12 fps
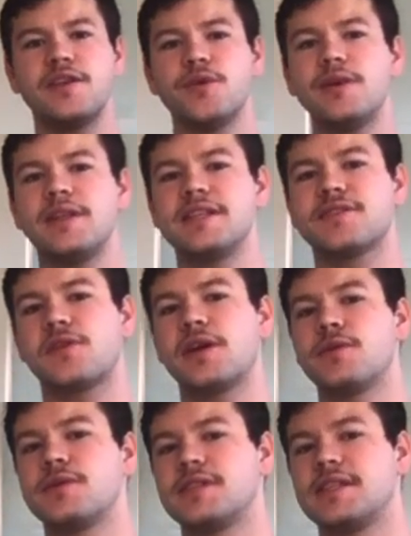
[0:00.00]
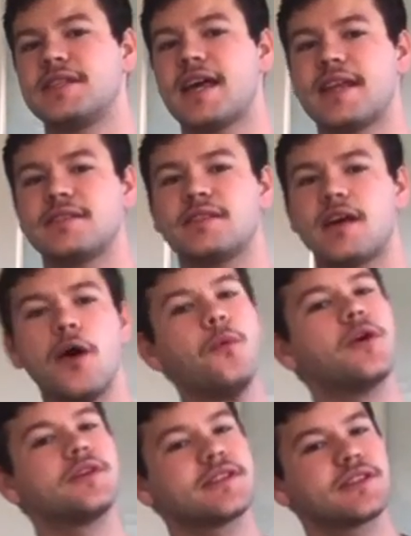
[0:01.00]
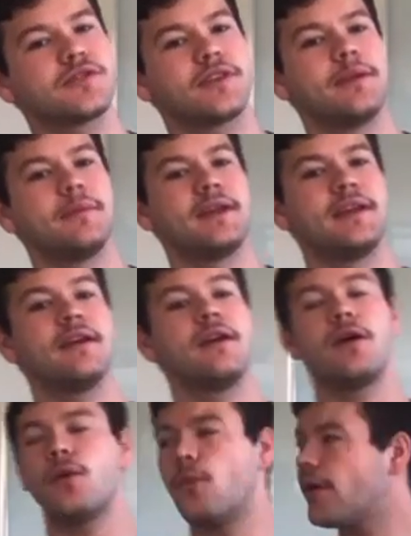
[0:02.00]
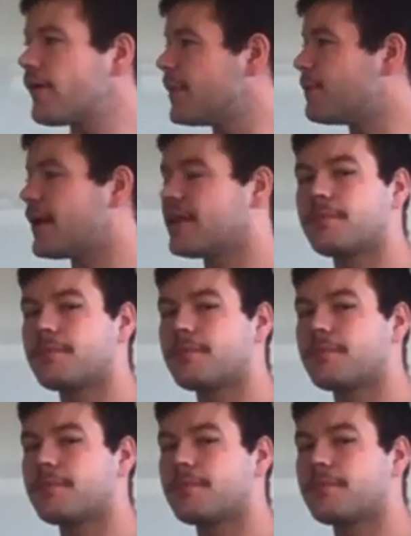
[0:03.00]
doing these frequency tests, I was extremely worried by the